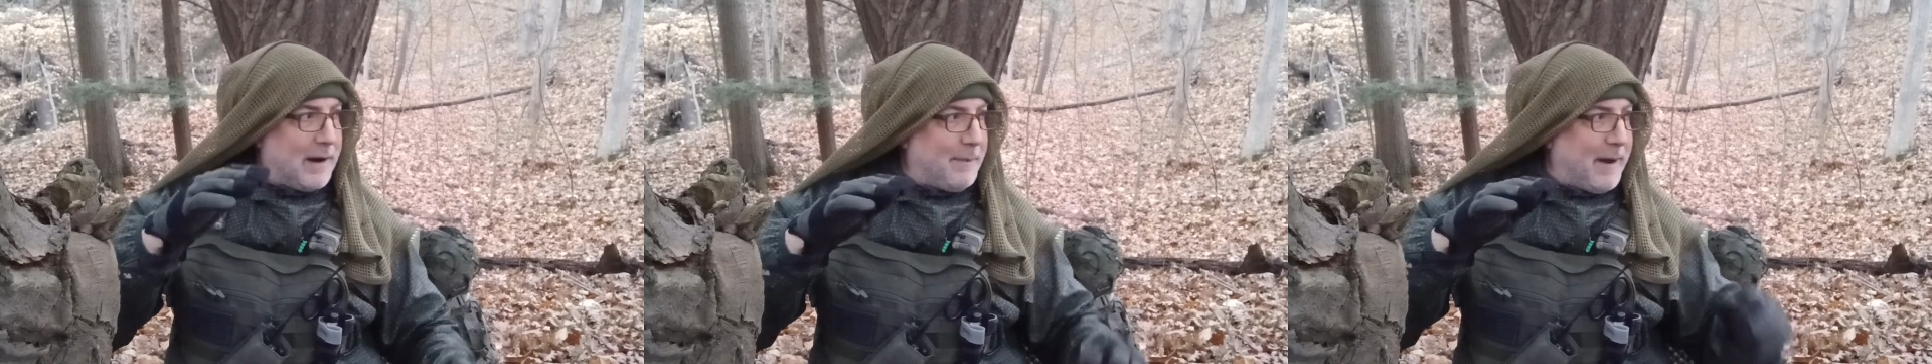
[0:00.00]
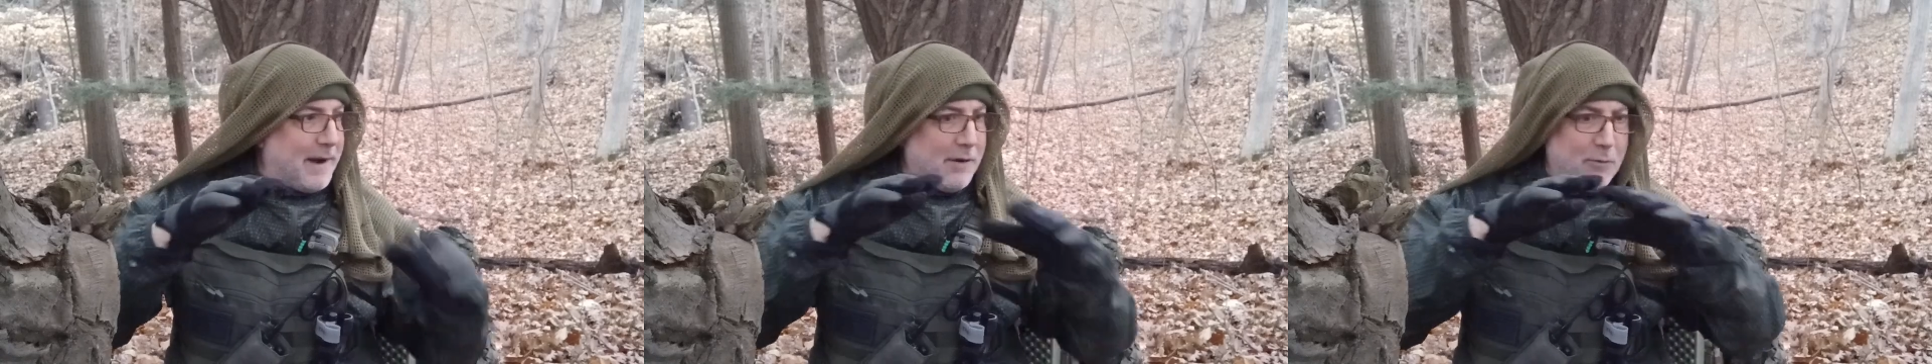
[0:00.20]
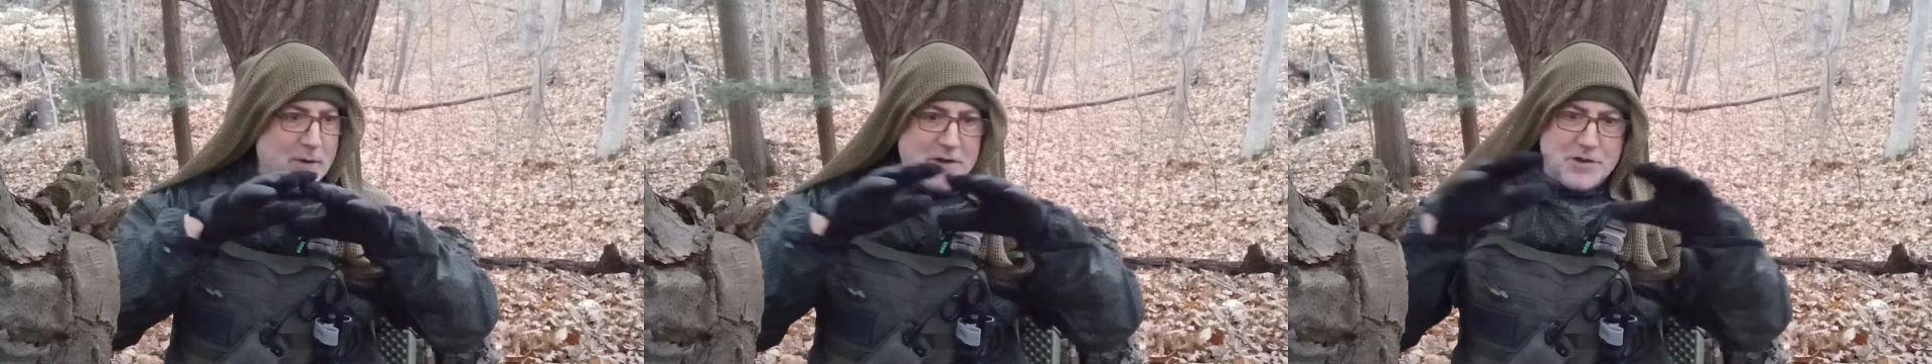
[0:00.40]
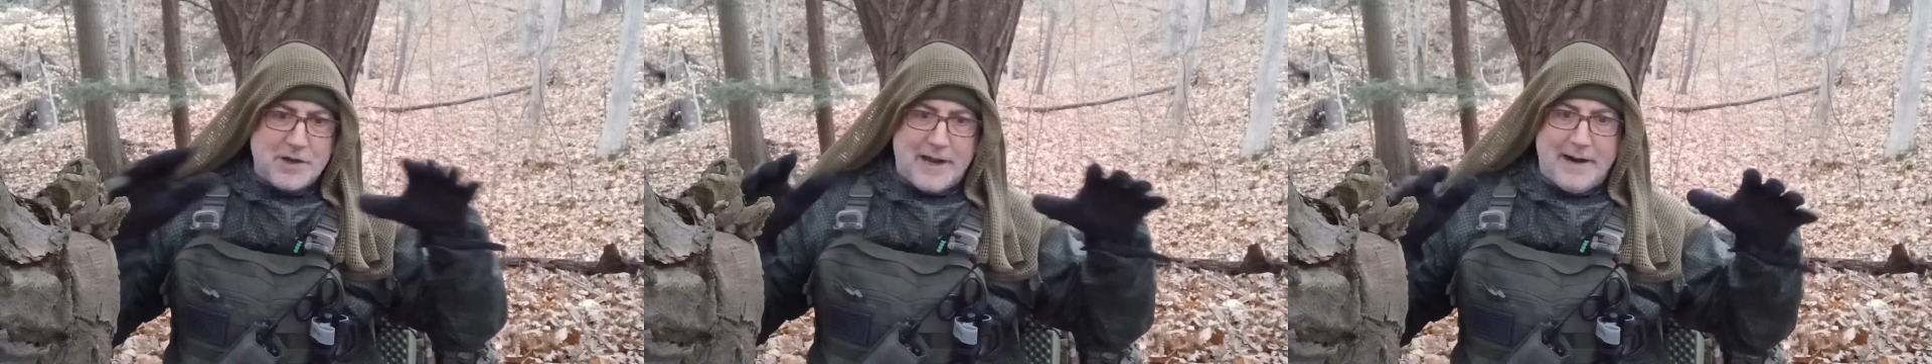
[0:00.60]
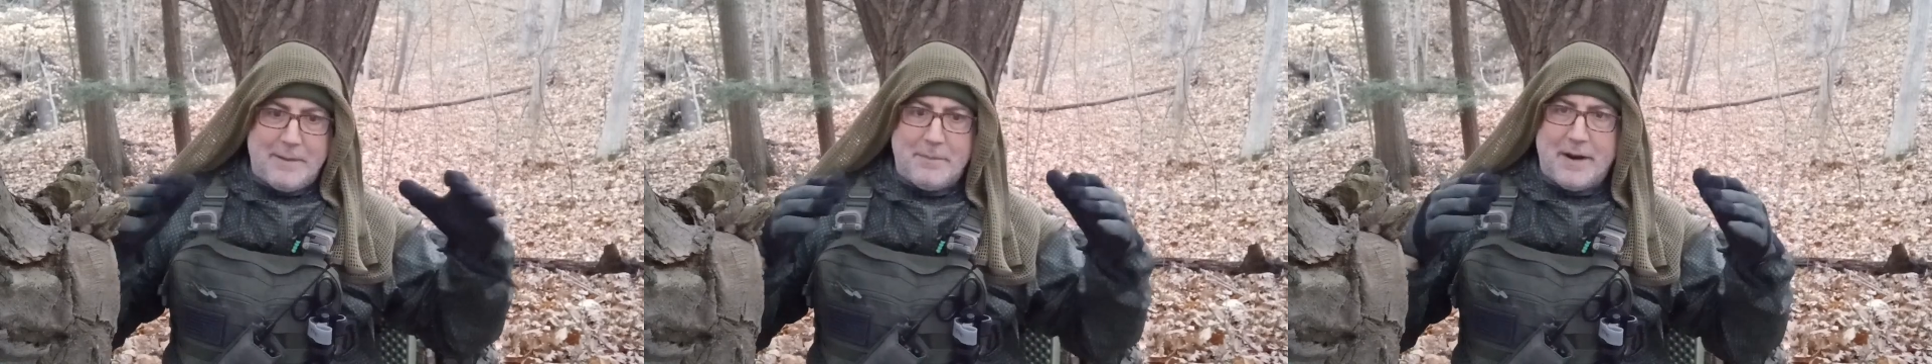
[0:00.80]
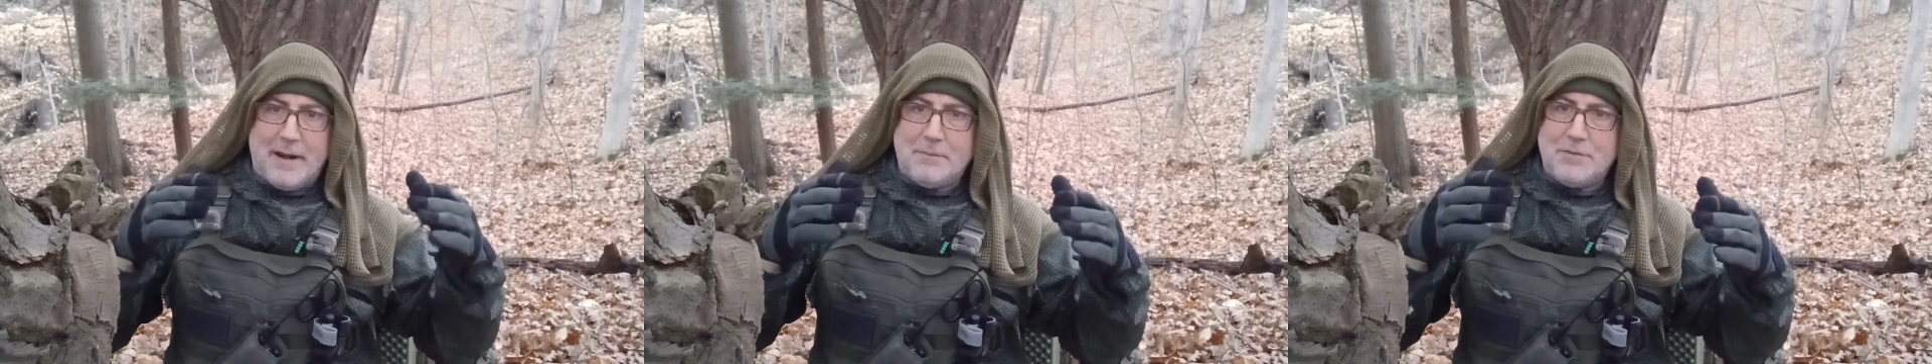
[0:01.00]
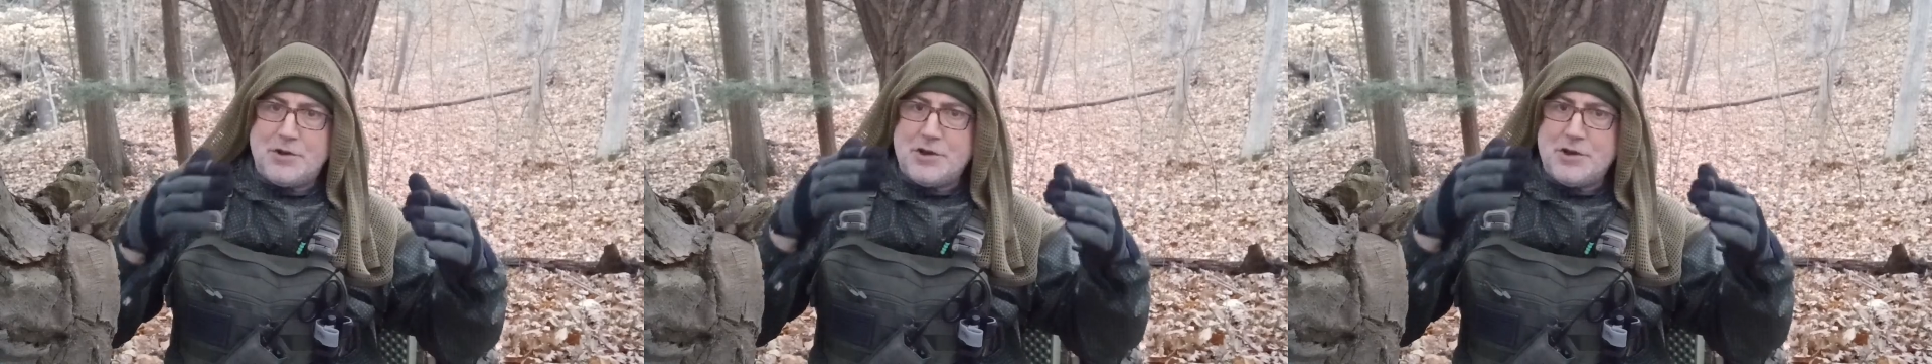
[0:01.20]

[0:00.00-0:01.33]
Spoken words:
I'm on a ridge line, but I'm